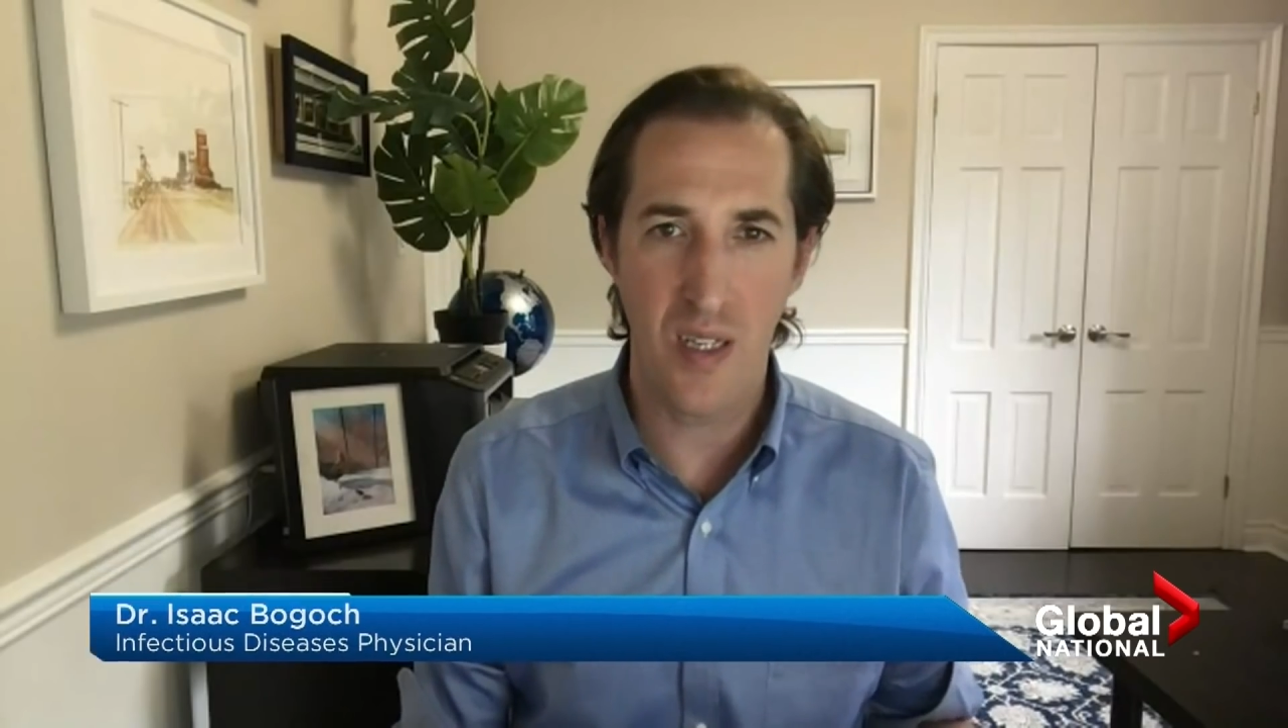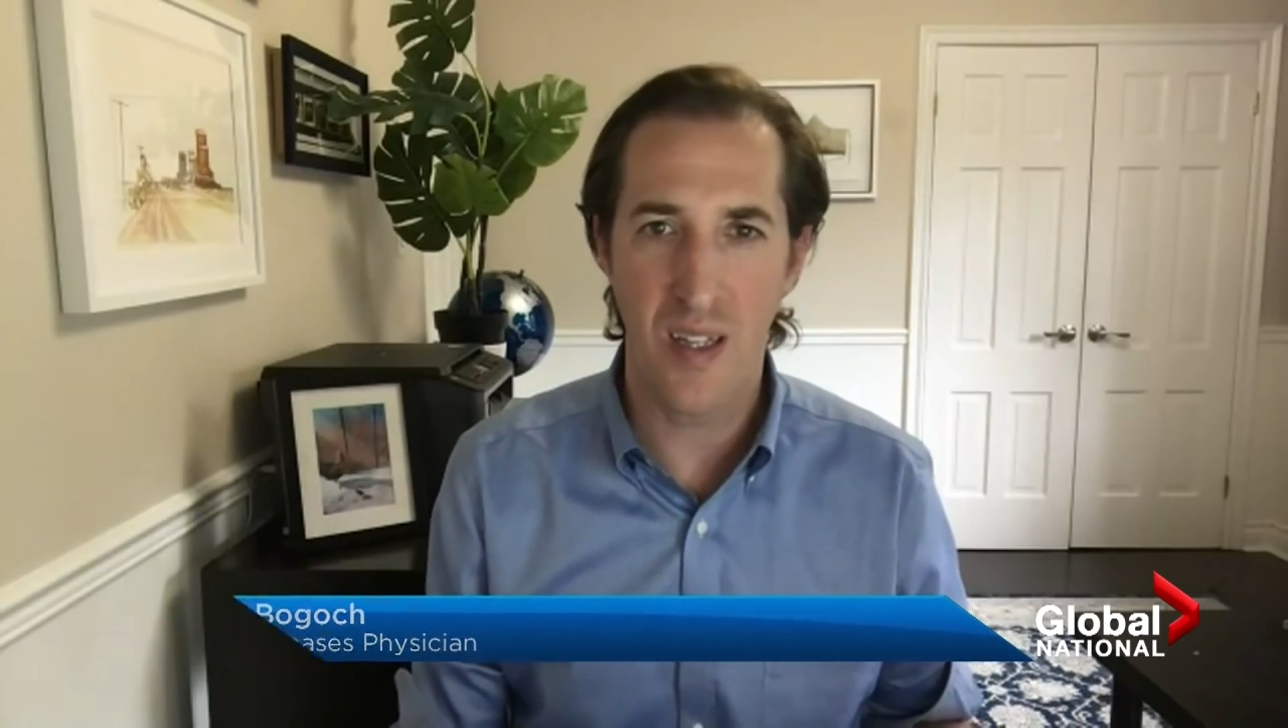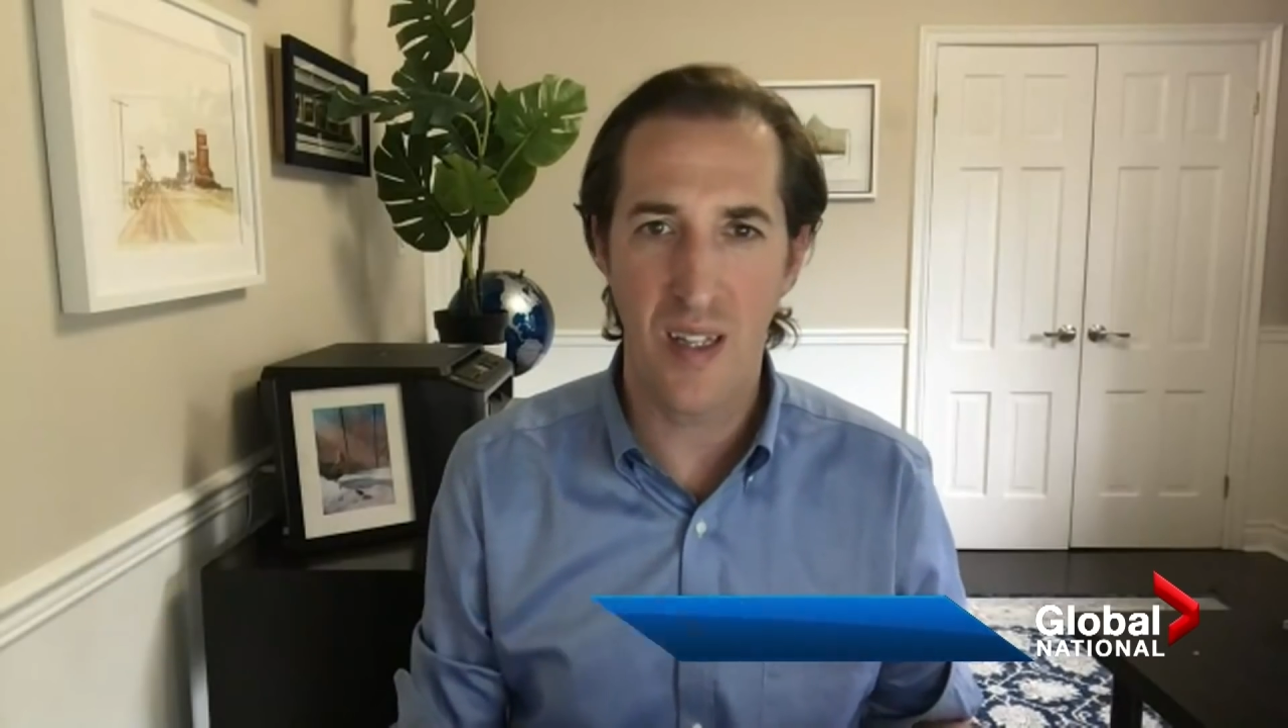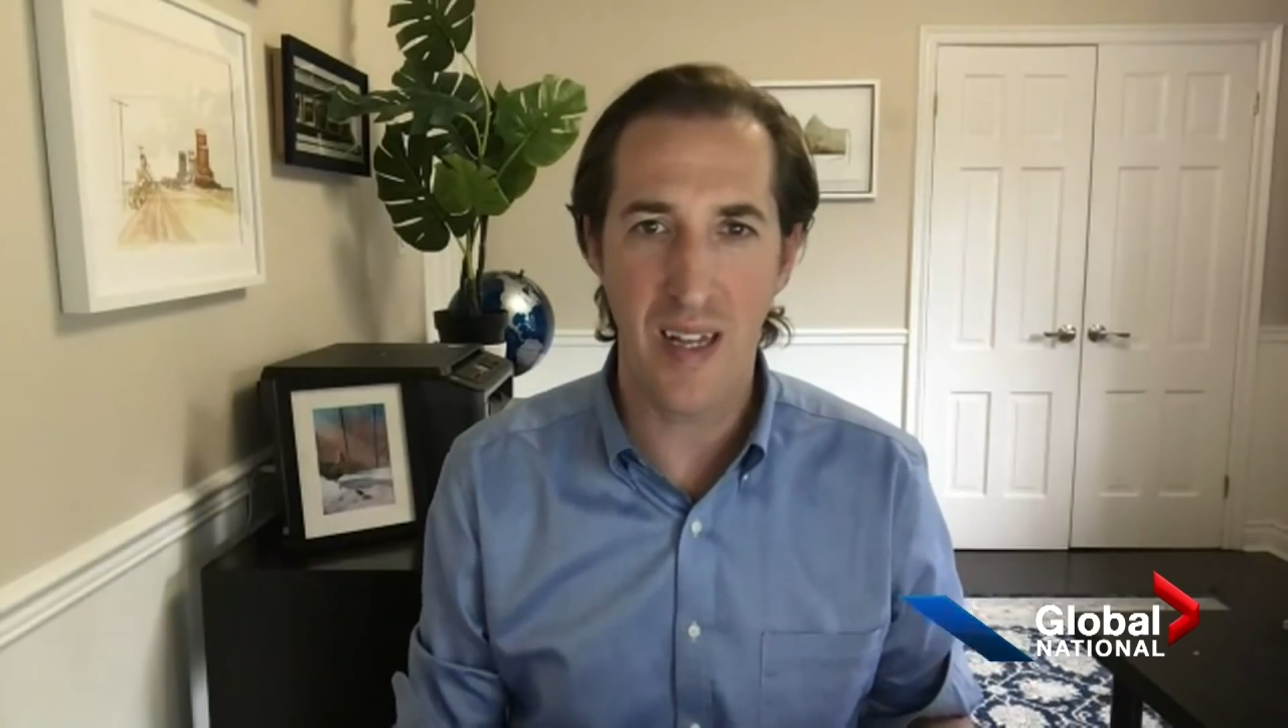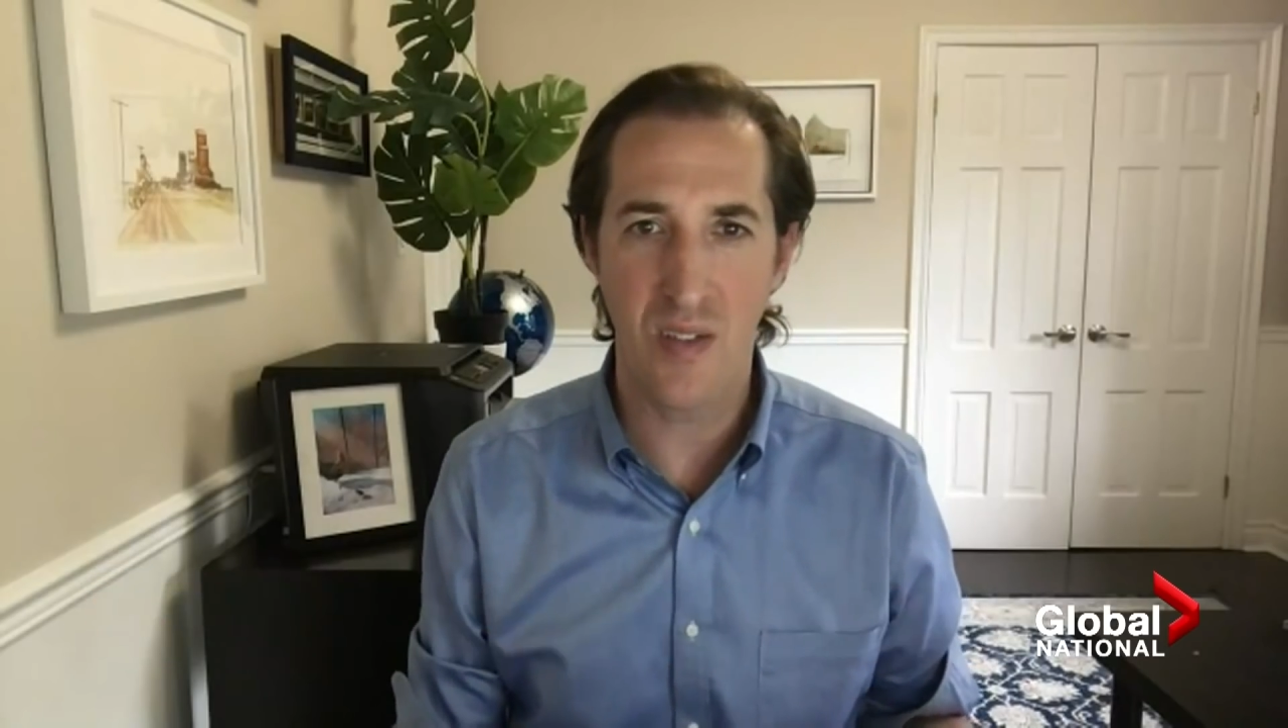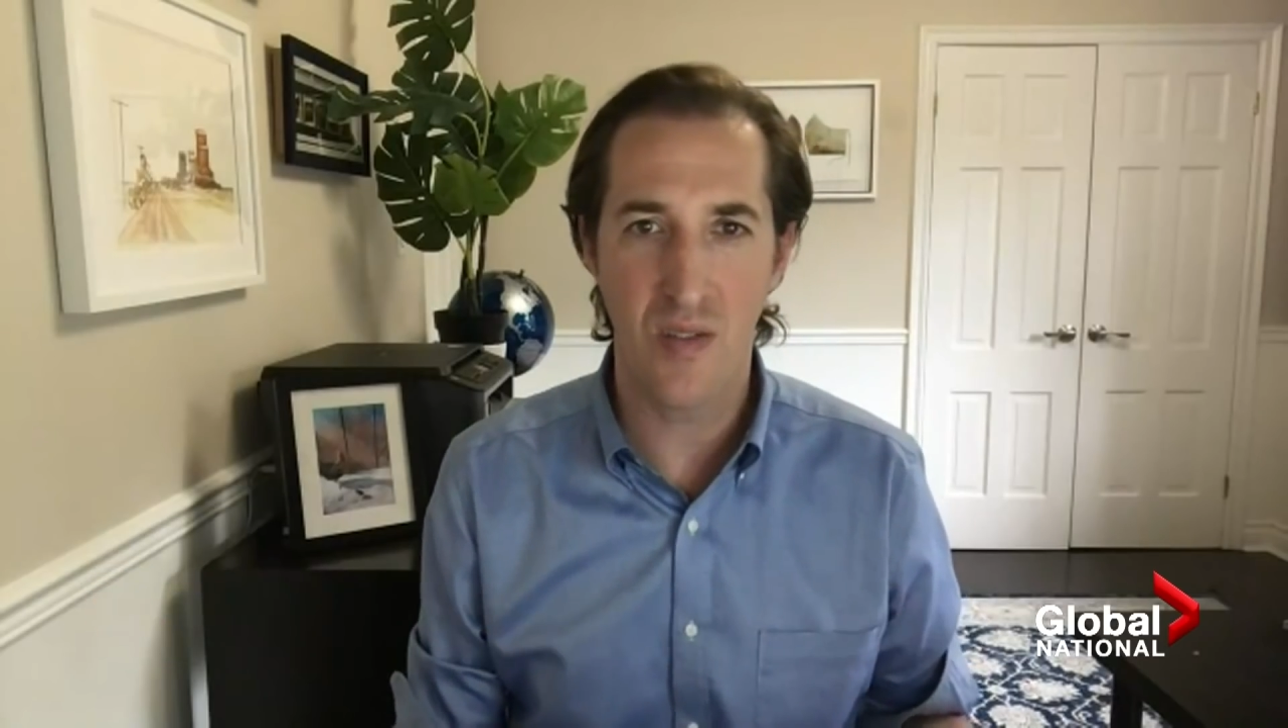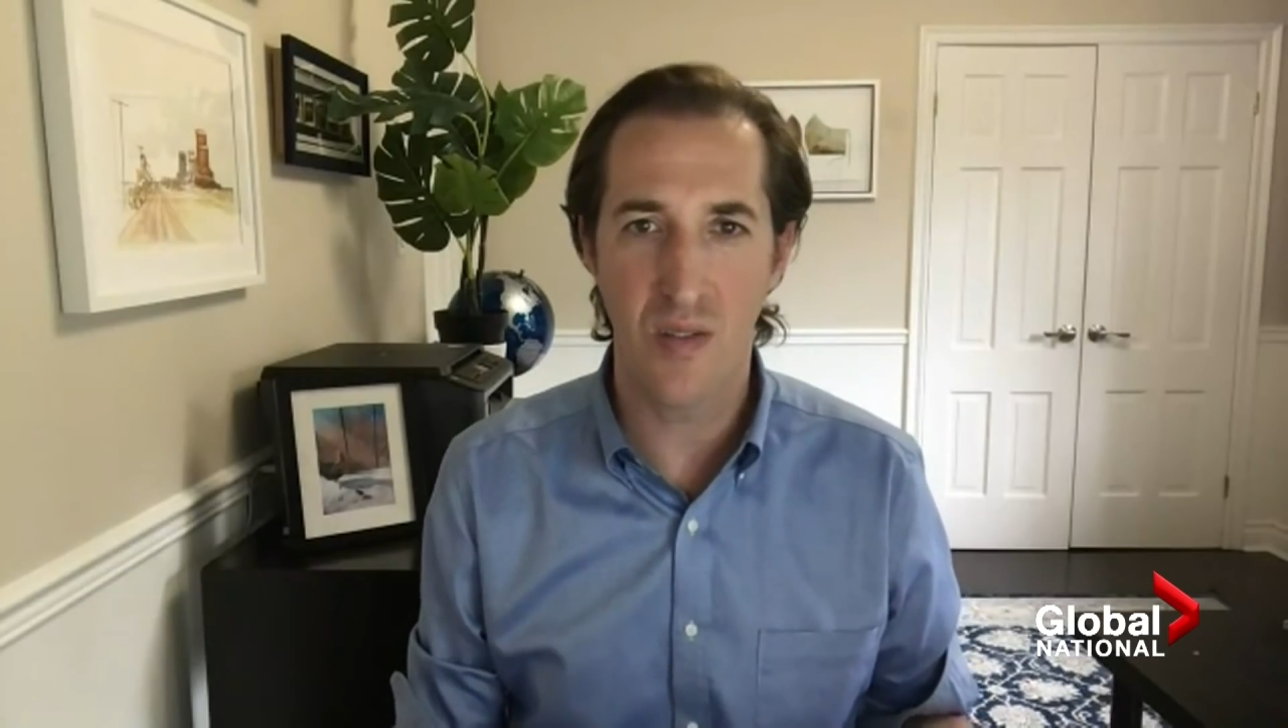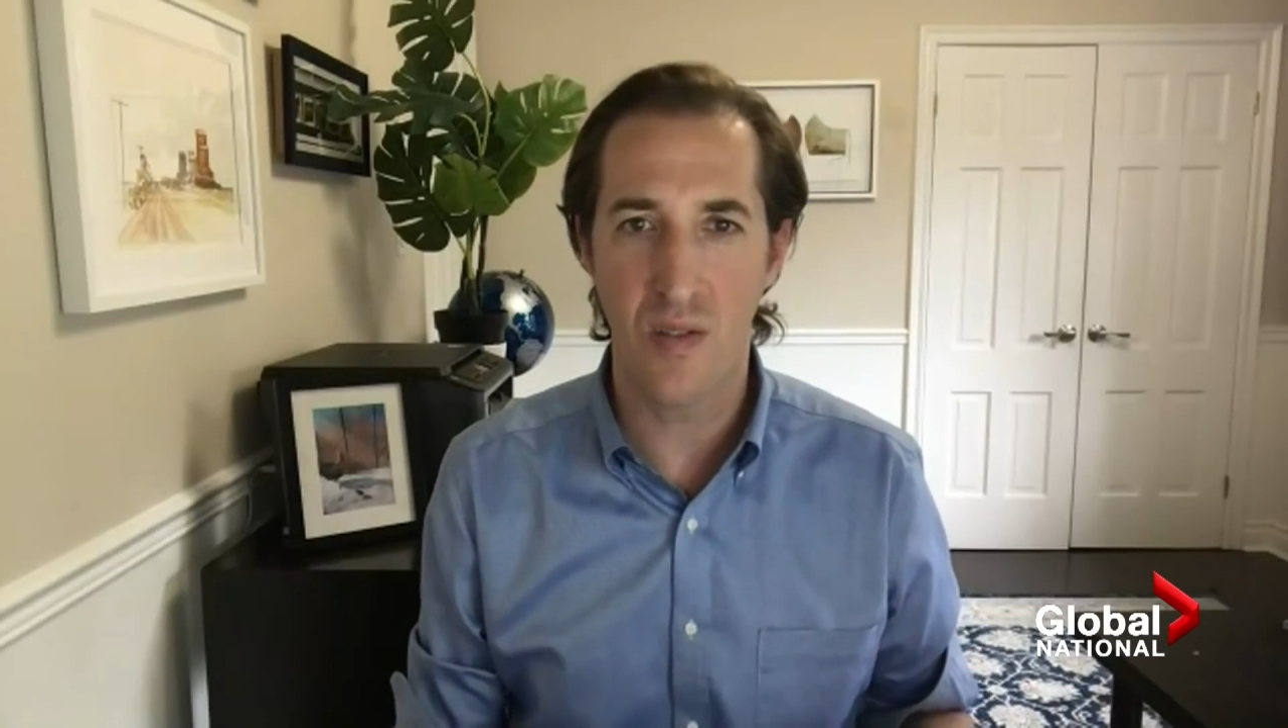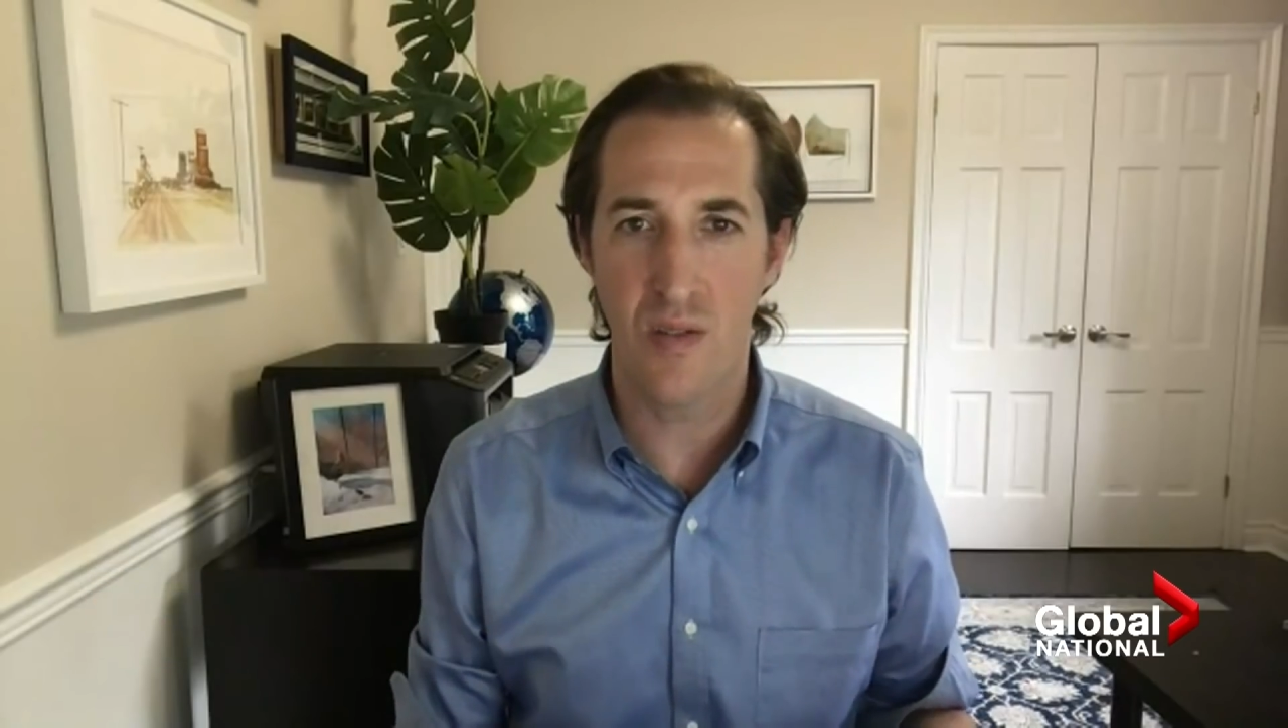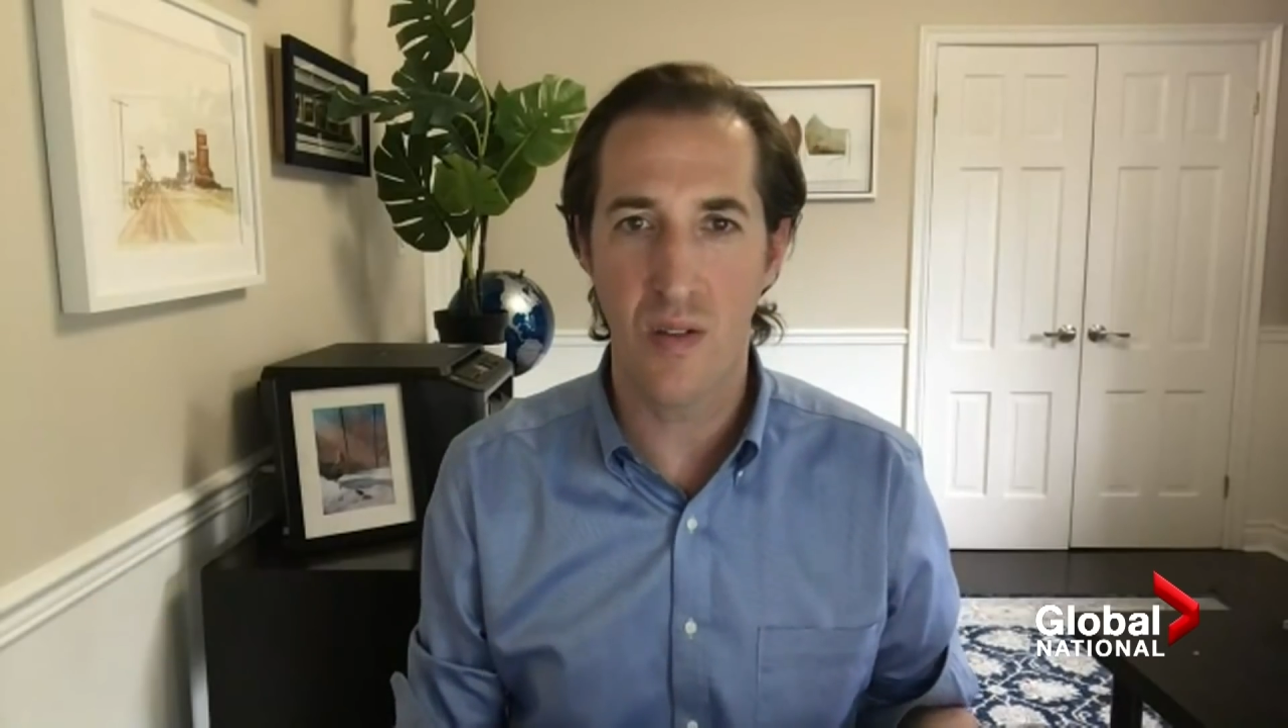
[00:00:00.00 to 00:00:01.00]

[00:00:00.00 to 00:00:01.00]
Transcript: say that that's